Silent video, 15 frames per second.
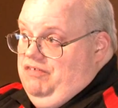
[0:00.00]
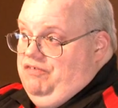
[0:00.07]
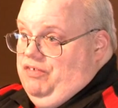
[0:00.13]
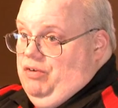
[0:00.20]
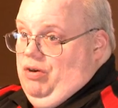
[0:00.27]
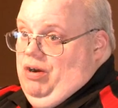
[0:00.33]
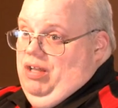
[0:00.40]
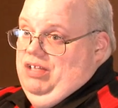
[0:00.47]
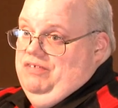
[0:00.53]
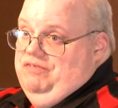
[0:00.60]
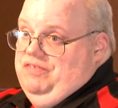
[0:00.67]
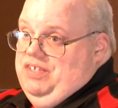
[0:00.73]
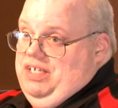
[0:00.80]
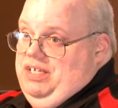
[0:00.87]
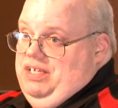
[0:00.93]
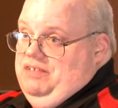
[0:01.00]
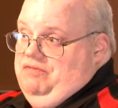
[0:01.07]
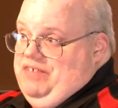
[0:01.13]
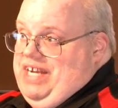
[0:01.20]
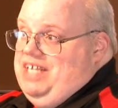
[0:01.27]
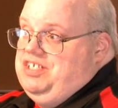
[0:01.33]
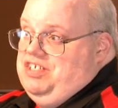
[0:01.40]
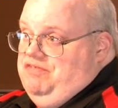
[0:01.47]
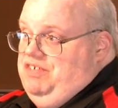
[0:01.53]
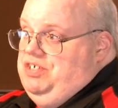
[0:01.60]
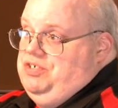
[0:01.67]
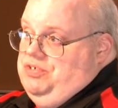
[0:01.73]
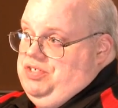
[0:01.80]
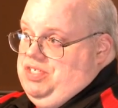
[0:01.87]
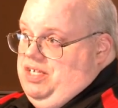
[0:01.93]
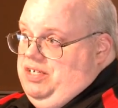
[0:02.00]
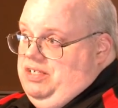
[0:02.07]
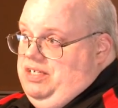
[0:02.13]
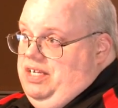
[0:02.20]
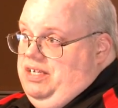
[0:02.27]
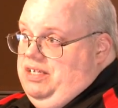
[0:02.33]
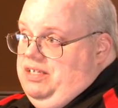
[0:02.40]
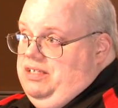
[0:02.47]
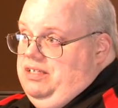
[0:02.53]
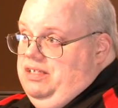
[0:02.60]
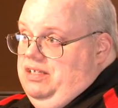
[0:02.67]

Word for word: for all of the advanced features that it needed